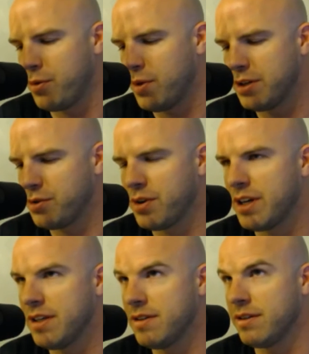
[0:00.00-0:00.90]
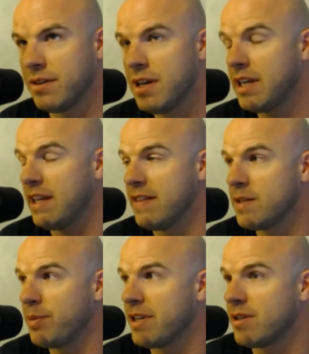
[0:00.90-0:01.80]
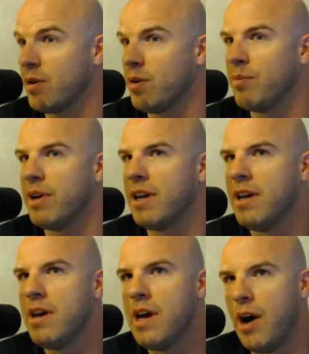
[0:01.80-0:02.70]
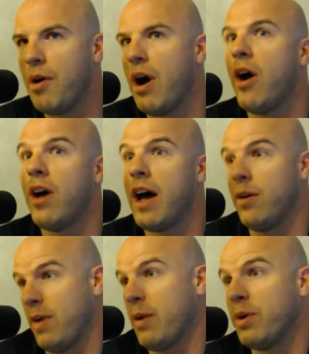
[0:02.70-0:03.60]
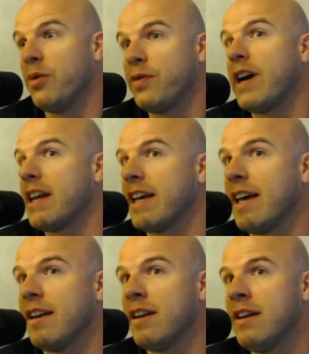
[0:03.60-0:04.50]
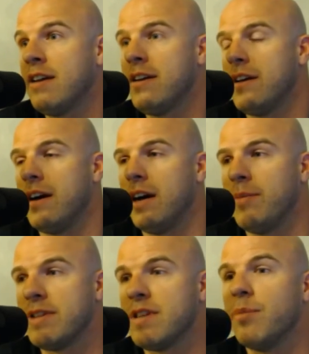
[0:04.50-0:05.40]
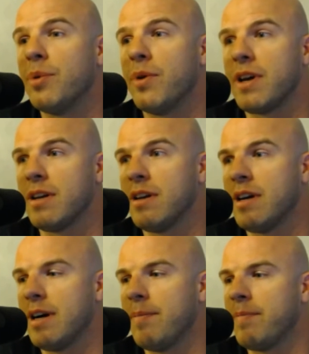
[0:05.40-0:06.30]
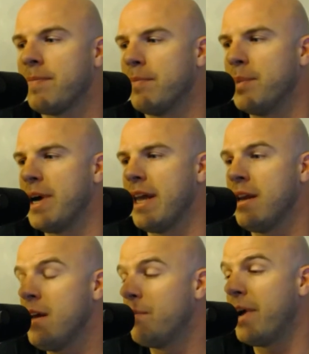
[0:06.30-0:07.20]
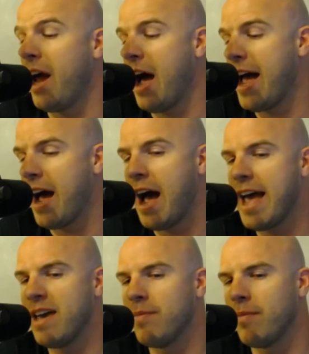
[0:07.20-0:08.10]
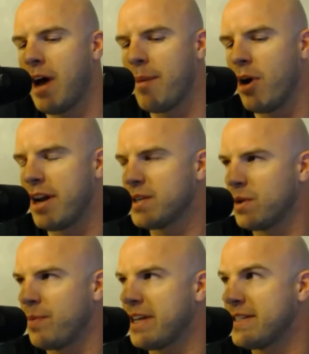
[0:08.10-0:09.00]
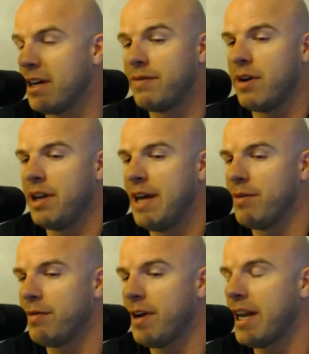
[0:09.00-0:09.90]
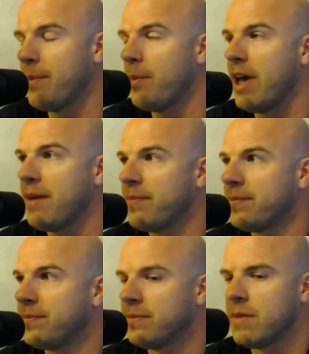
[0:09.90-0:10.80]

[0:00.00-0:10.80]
through injuries and getting this place going, but I will fight again at some point. But I'm honest with myself. I'll never fight MMA.